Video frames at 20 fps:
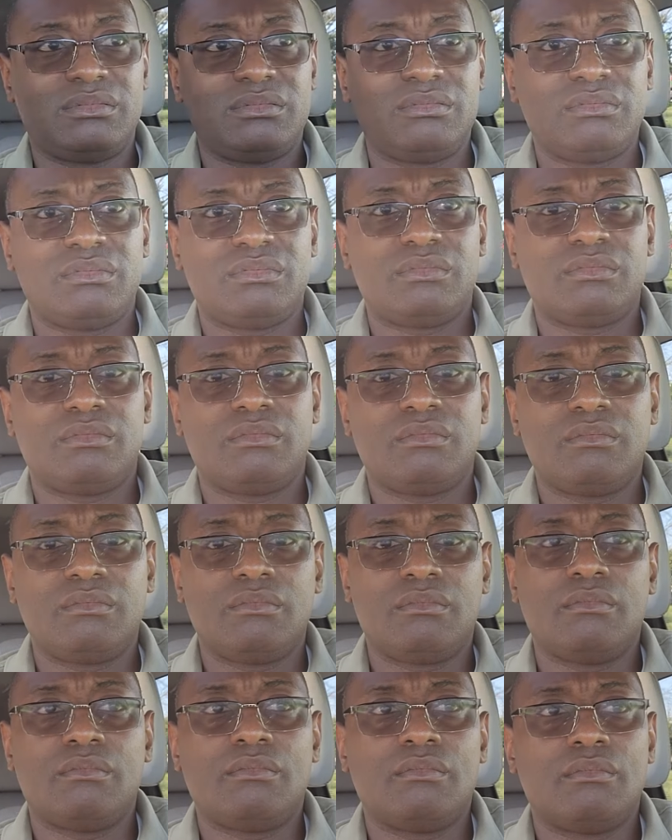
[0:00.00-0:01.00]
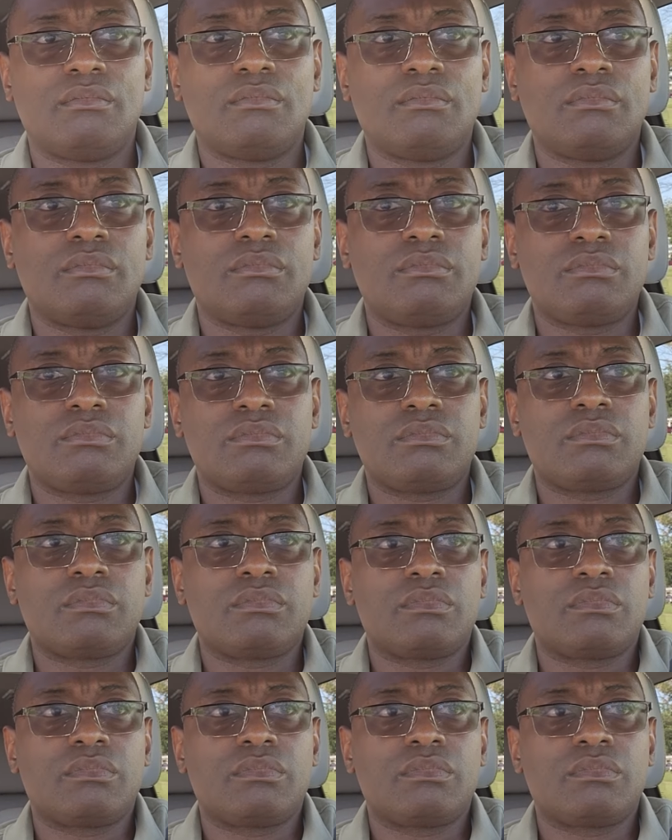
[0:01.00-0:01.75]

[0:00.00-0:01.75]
[no speech]